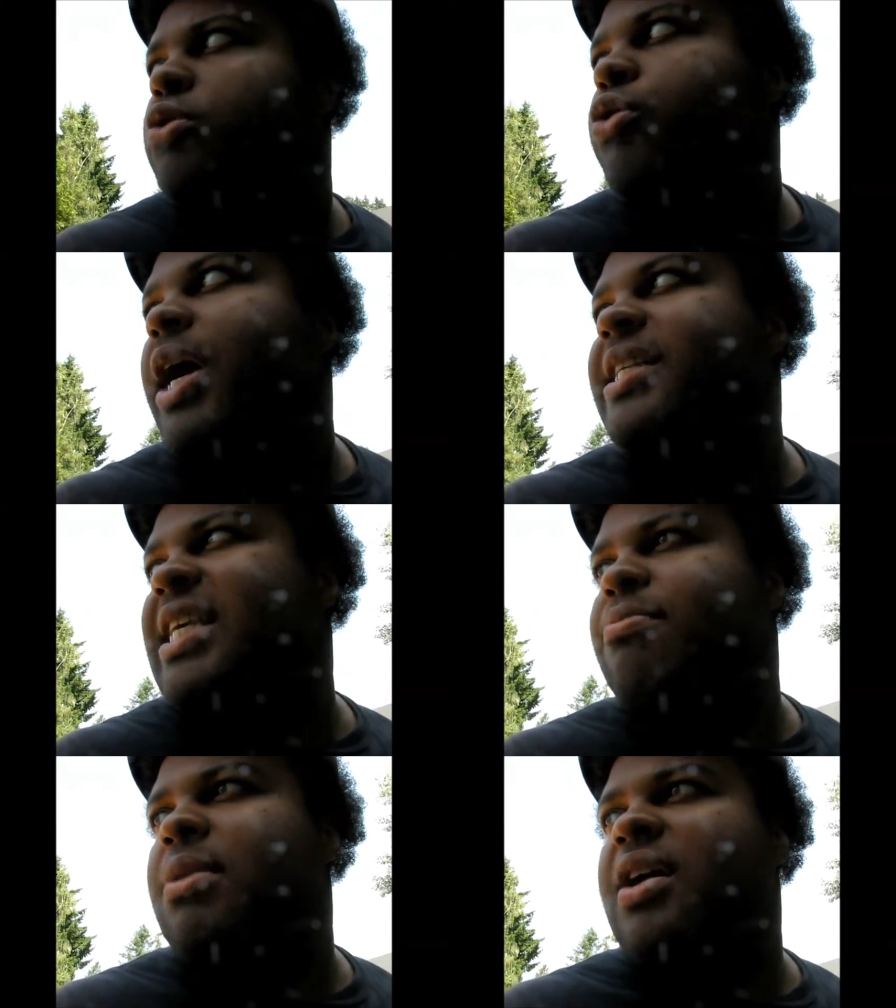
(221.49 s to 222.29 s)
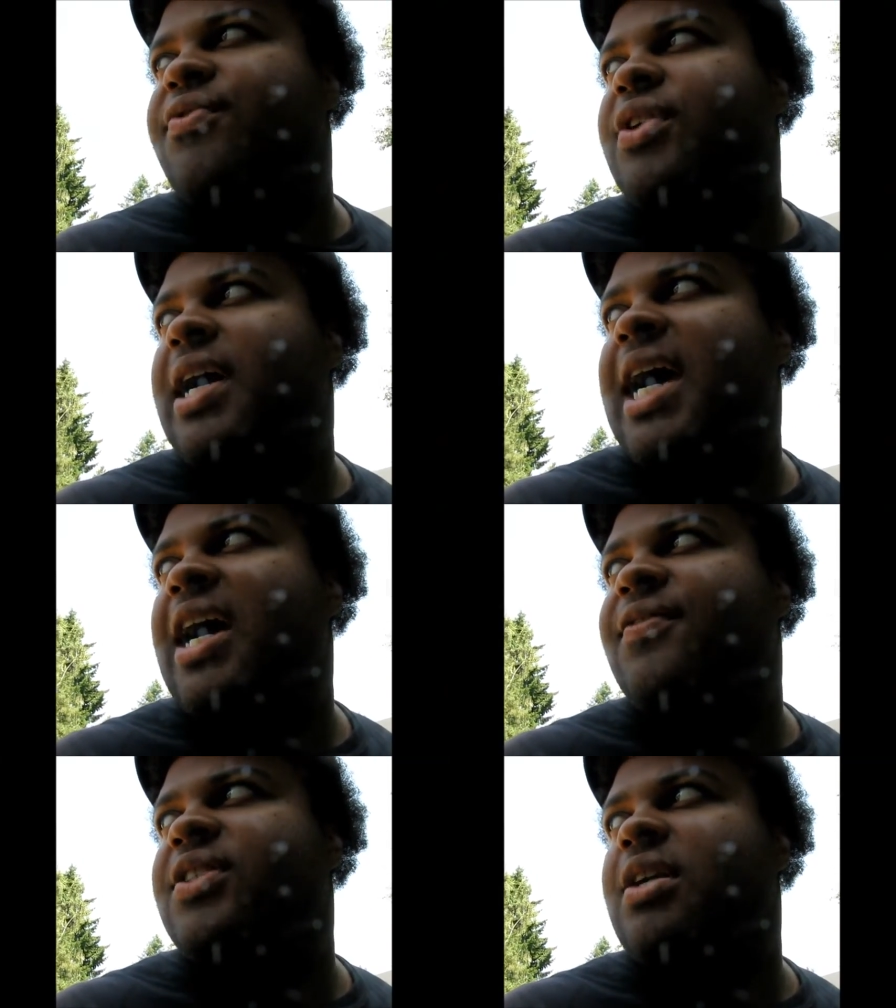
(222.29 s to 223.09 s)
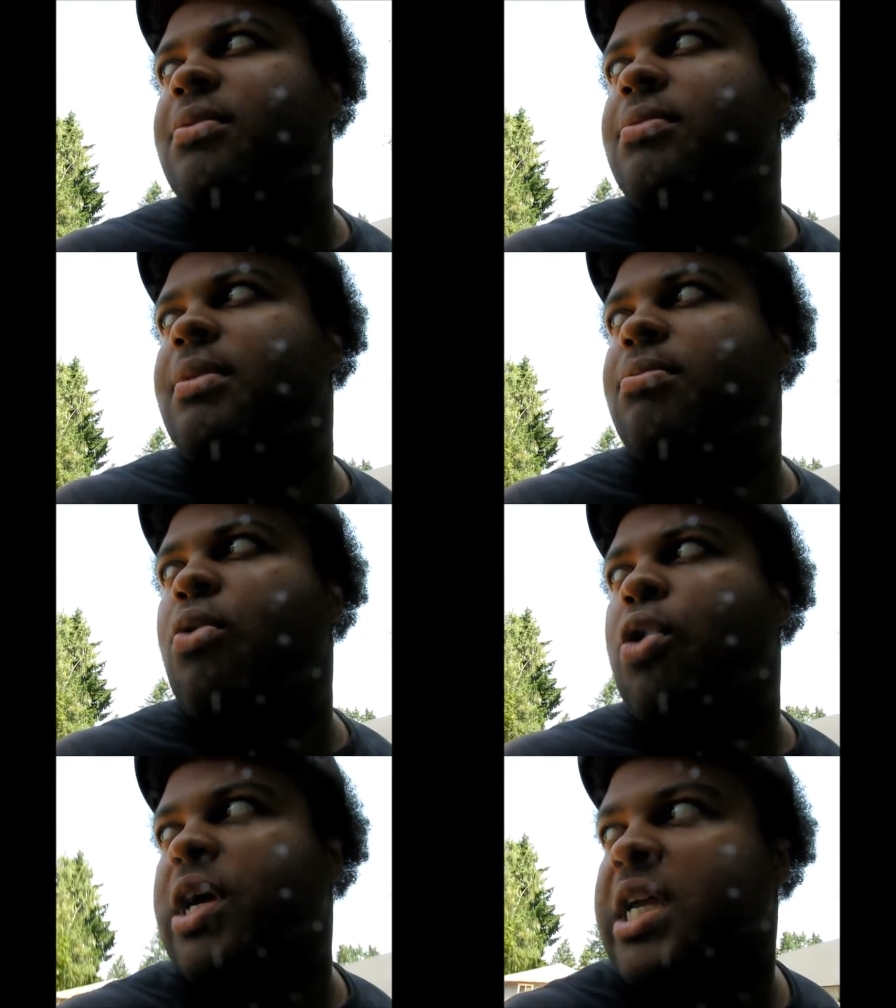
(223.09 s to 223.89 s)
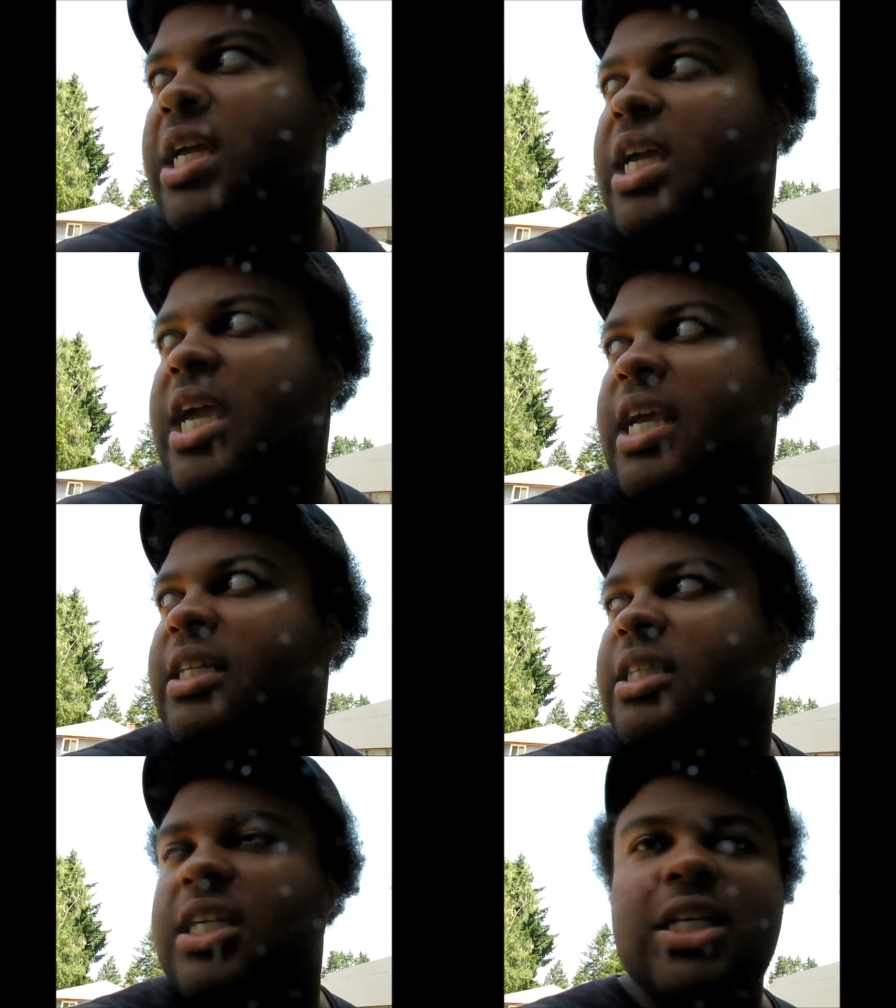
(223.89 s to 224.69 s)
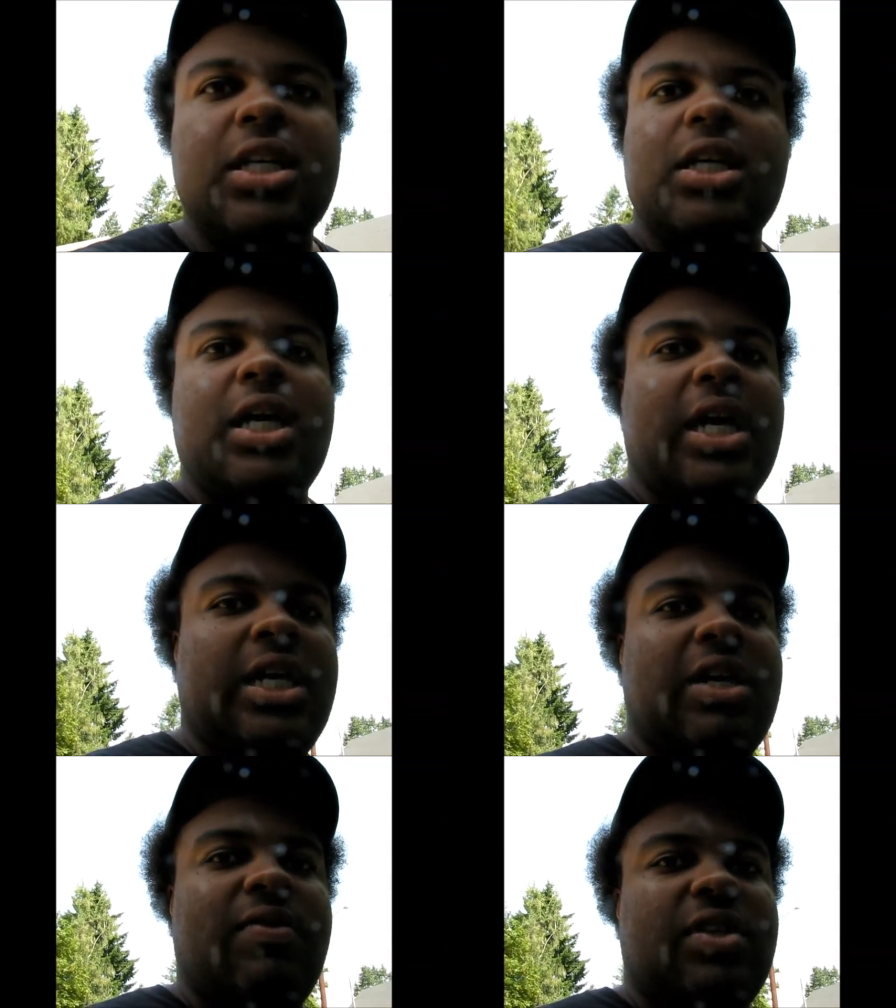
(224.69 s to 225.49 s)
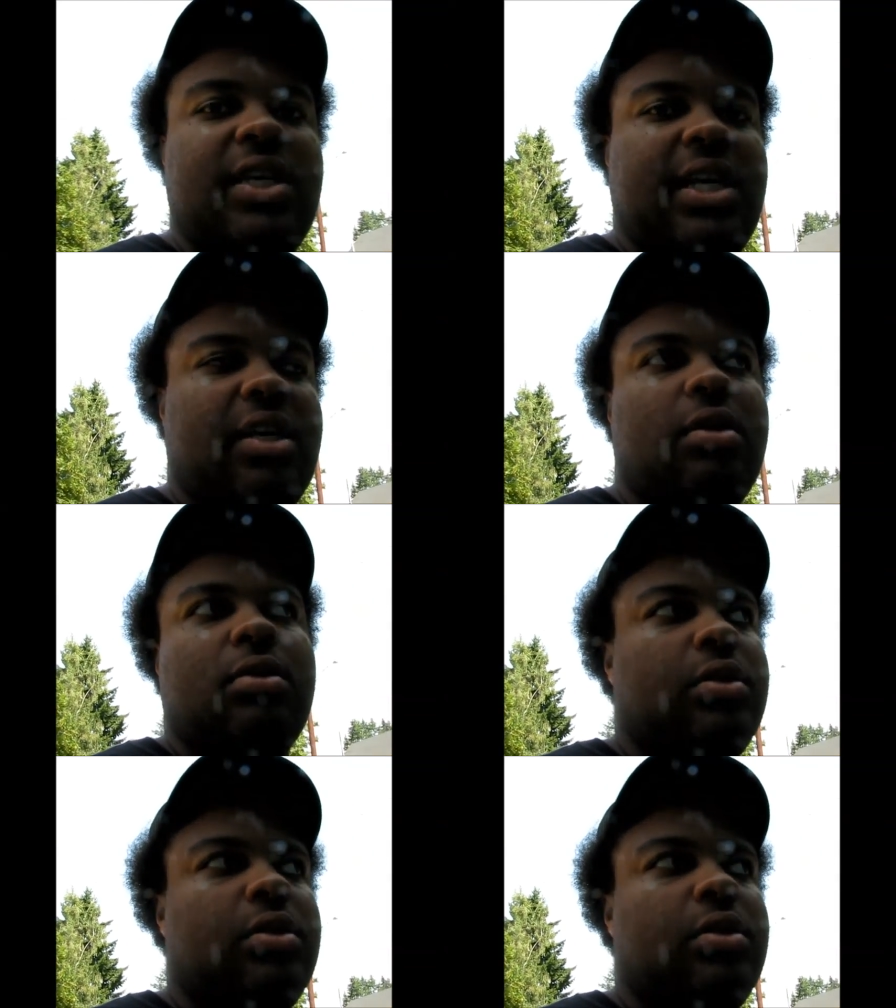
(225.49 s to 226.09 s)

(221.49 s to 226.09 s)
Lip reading: crazy month to have some more heat and everything,